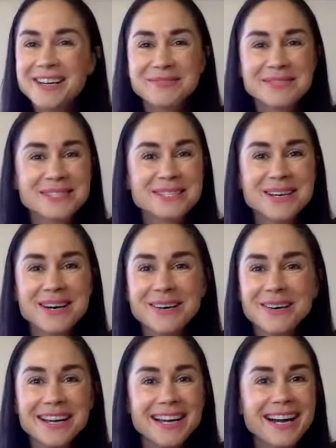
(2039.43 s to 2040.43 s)
i am
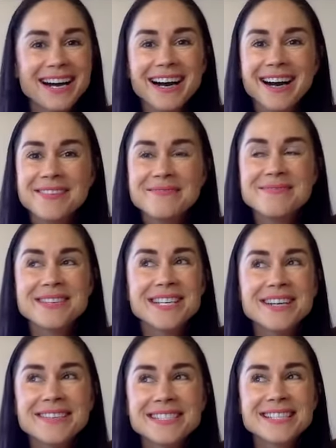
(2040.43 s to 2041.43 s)
so um
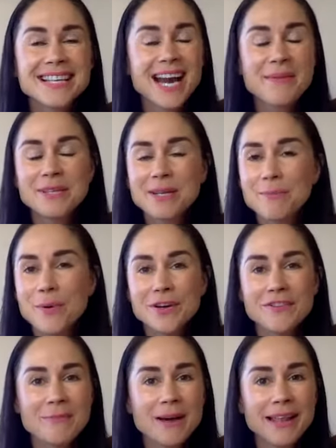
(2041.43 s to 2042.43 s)
you know it's like i'm at the
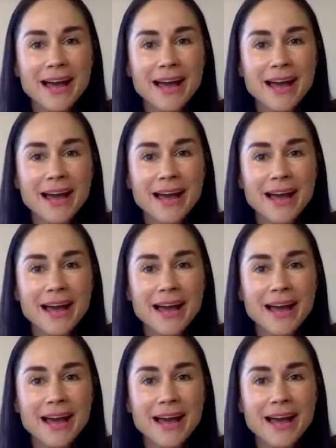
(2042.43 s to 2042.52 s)
point of my